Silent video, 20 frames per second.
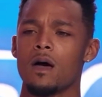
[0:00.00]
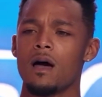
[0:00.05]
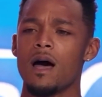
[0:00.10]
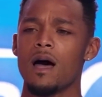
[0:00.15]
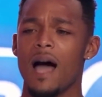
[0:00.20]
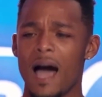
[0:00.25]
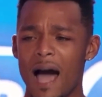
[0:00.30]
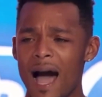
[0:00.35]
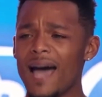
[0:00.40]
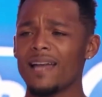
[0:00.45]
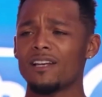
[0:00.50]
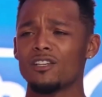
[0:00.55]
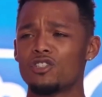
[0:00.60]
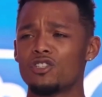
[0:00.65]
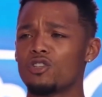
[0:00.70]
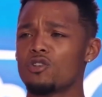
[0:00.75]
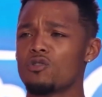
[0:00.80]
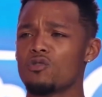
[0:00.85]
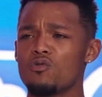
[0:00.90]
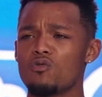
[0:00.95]
a hot
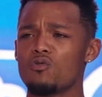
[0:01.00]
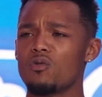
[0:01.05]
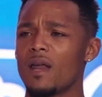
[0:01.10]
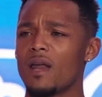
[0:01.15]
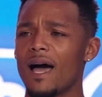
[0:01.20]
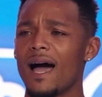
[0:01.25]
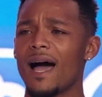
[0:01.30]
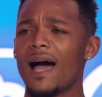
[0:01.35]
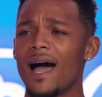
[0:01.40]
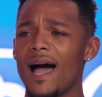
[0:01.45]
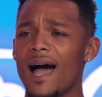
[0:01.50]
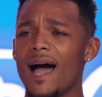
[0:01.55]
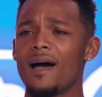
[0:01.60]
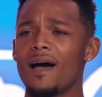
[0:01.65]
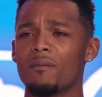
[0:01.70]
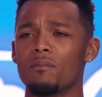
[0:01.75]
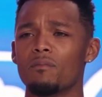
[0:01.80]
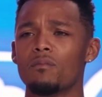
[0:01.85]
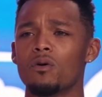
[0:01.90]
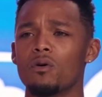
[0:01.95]

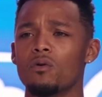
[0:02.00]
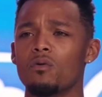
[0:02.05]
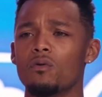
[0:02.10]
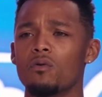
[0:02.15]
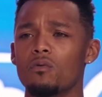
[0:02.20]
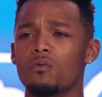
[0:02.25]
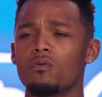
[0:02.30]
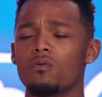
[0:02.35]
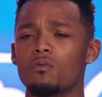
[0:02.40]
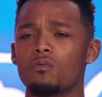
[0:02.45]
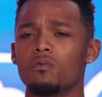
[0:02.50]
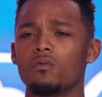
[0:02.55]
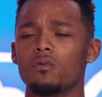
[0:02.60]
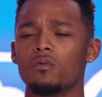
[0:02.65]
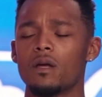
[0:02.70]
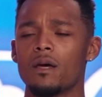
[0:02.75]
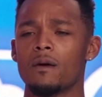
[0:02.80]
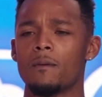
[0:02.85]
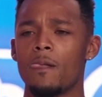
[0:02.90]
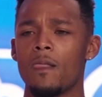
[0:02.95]
July
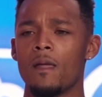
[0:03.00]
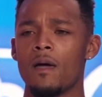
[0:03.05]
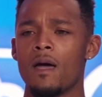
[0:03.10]
moon.